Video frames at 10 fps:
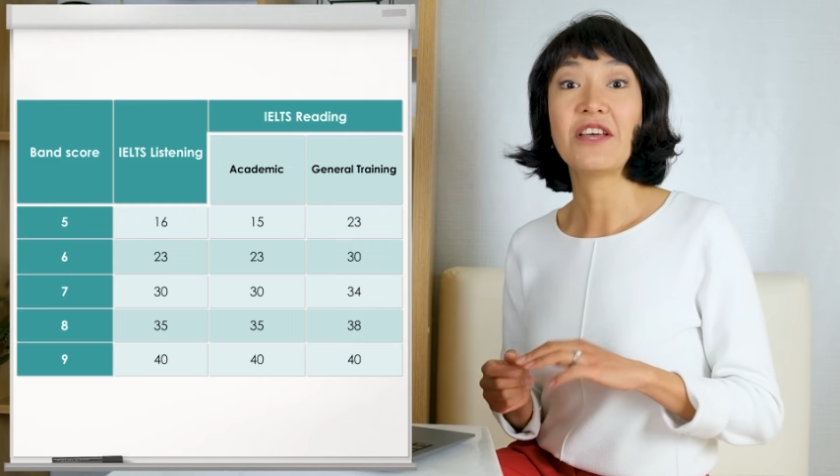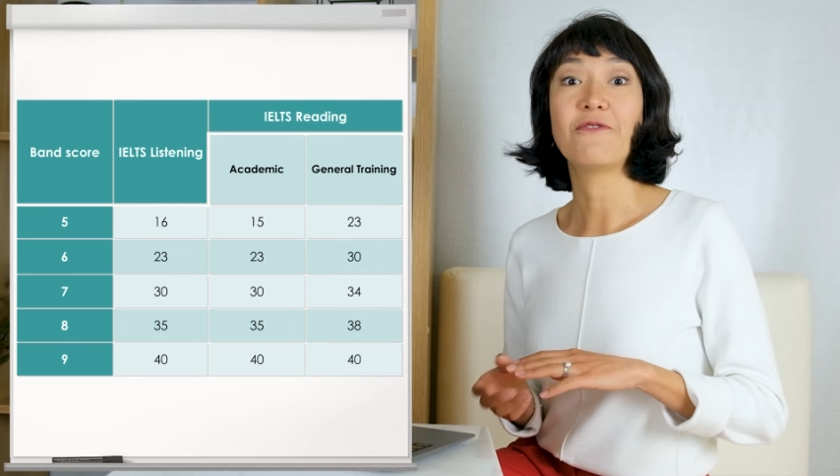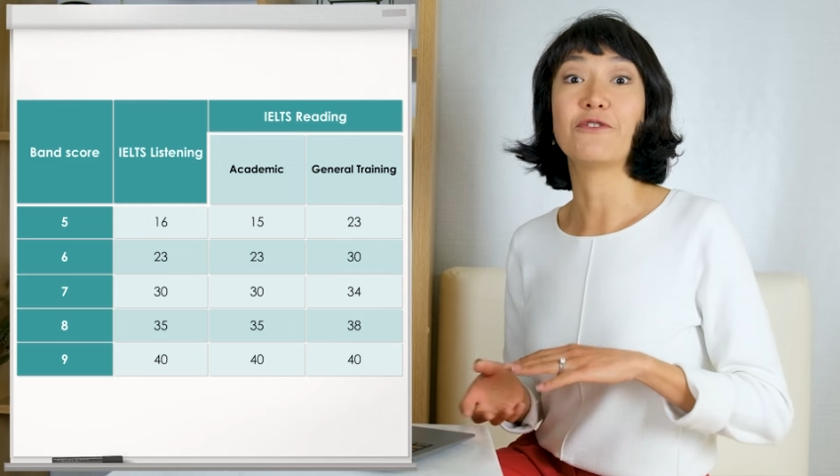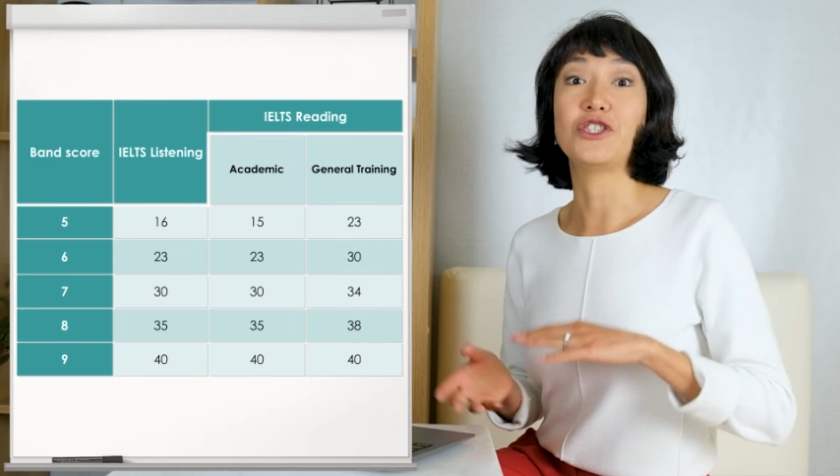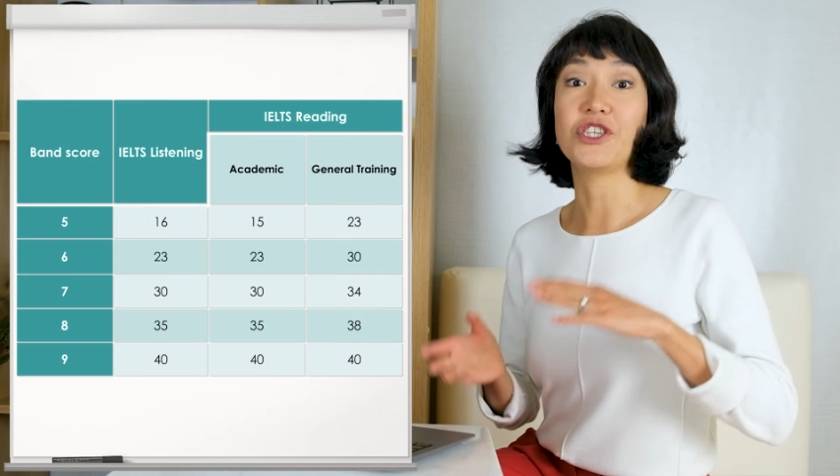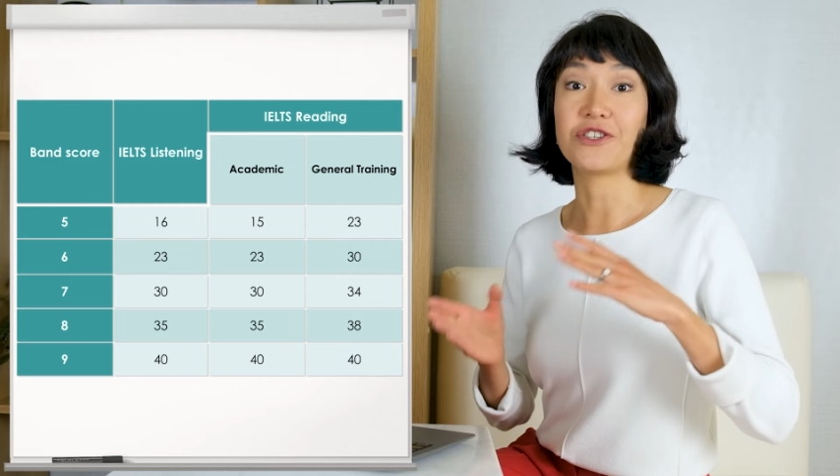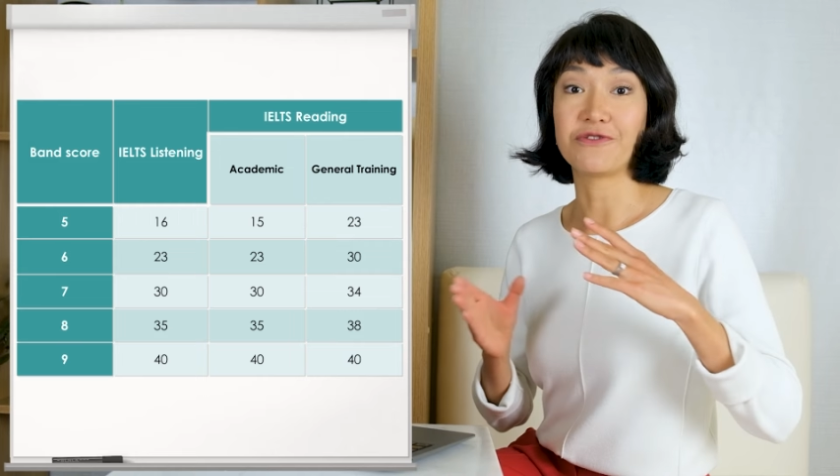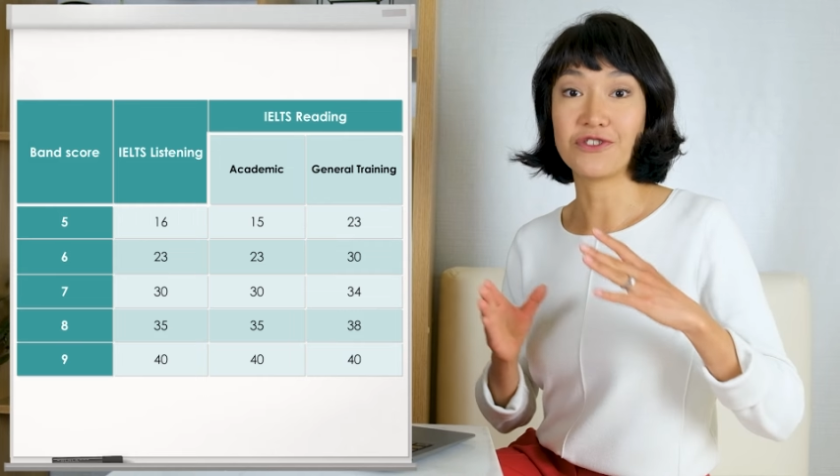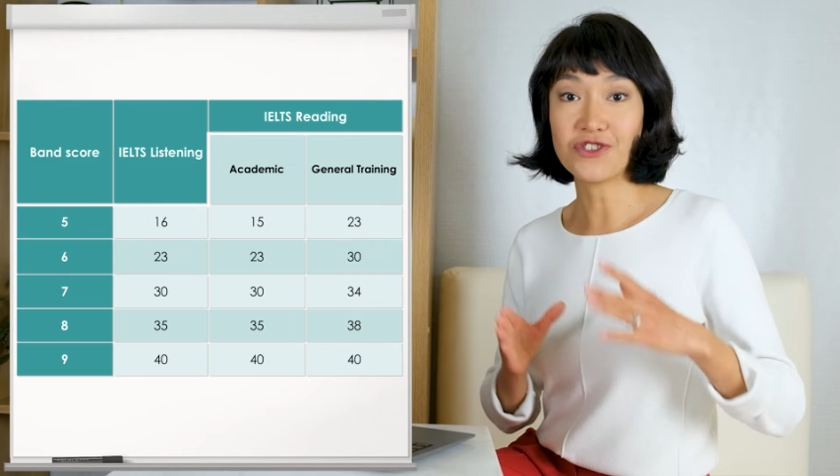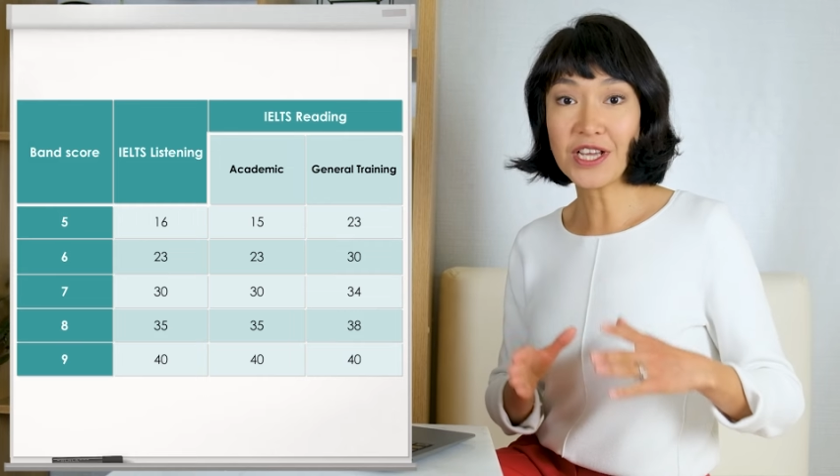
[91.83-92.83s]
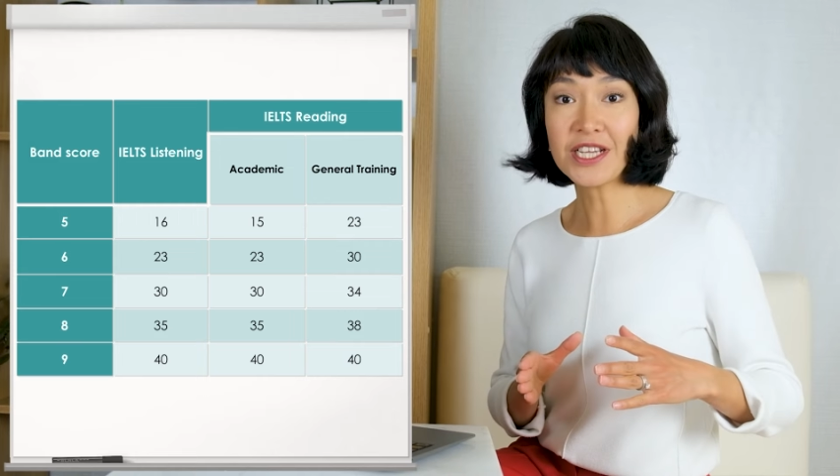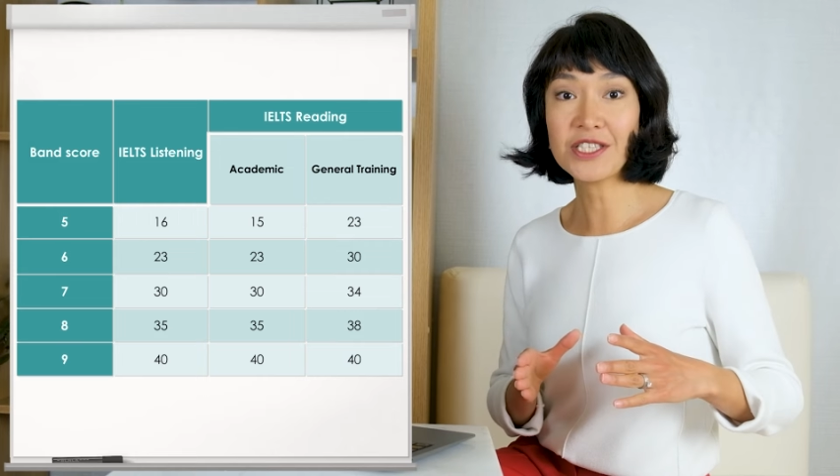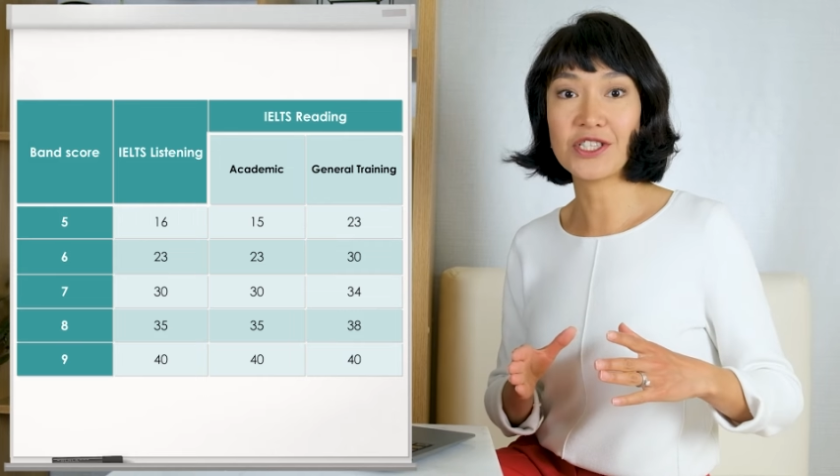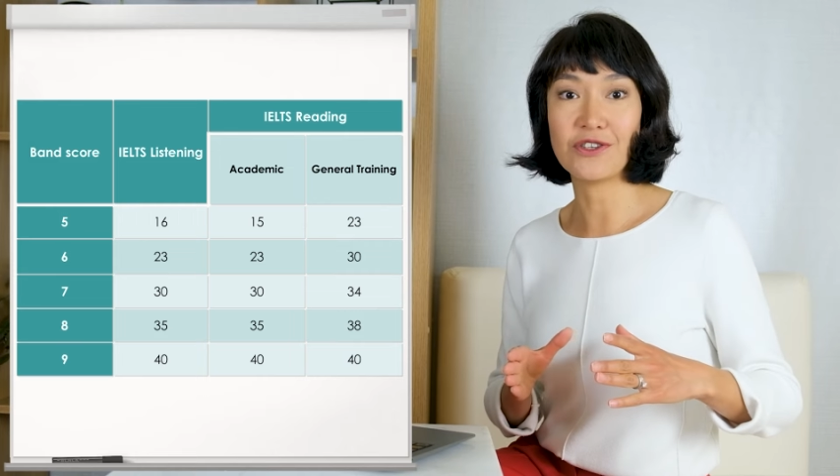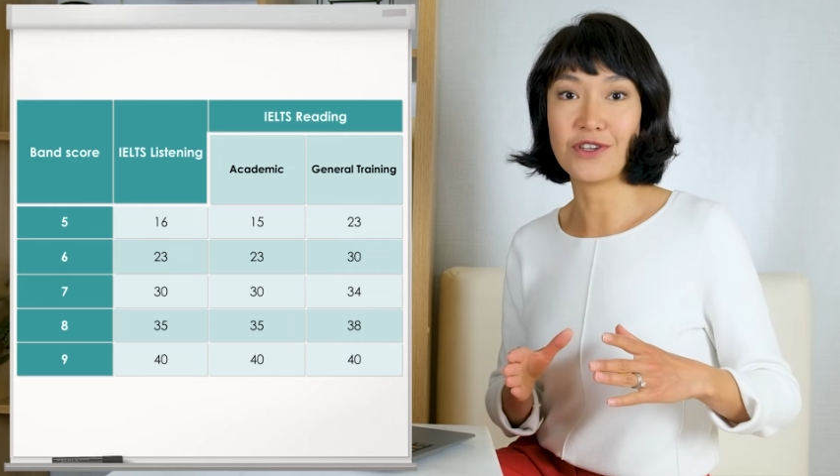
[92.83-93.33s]
For general training
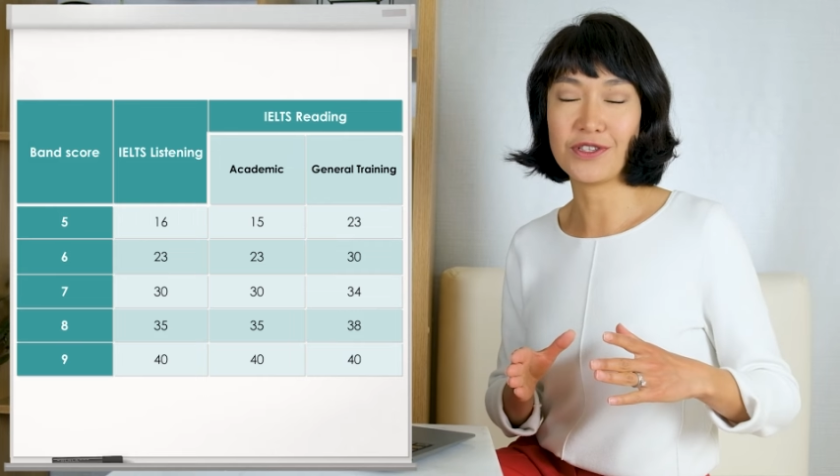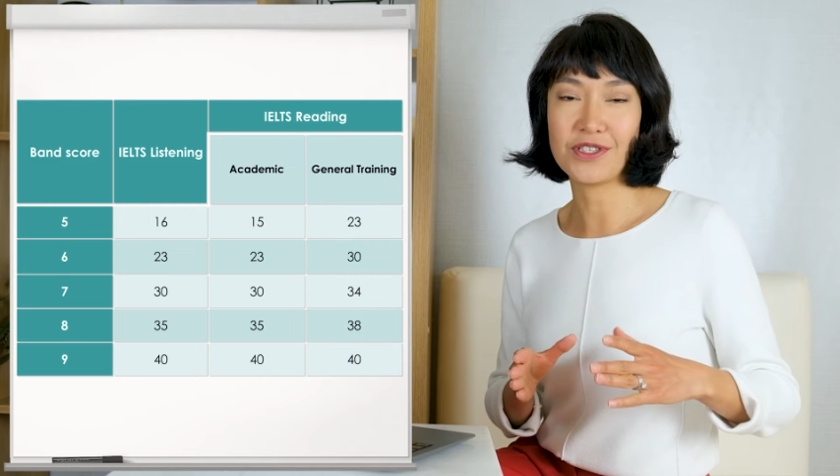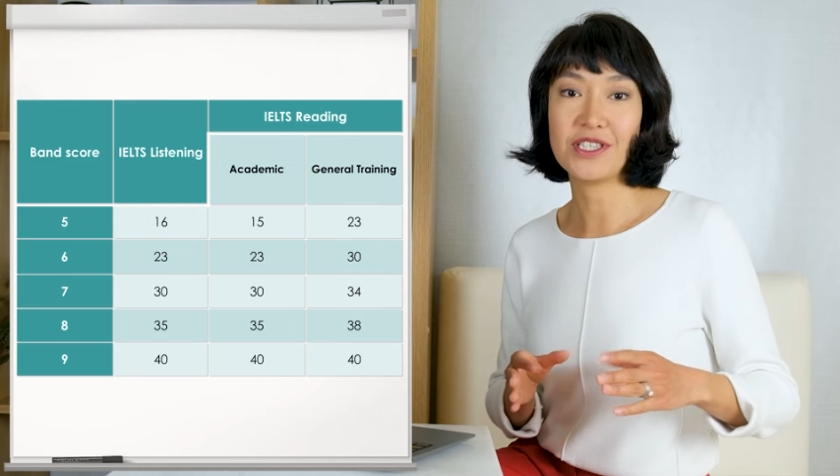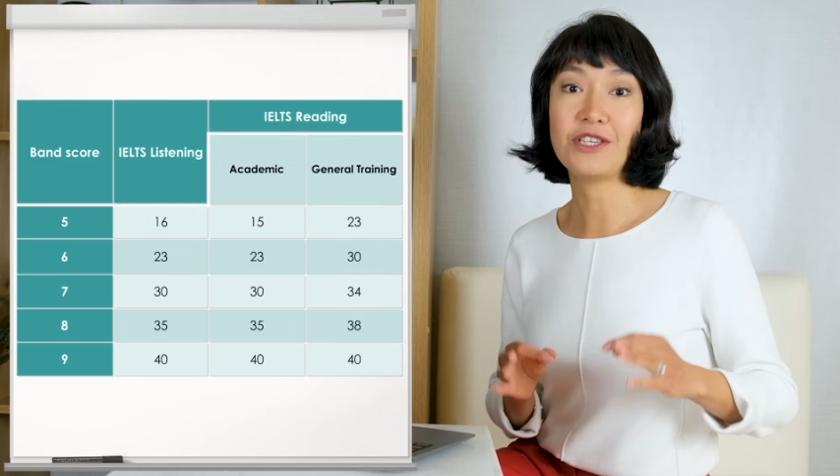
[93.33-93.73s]
students,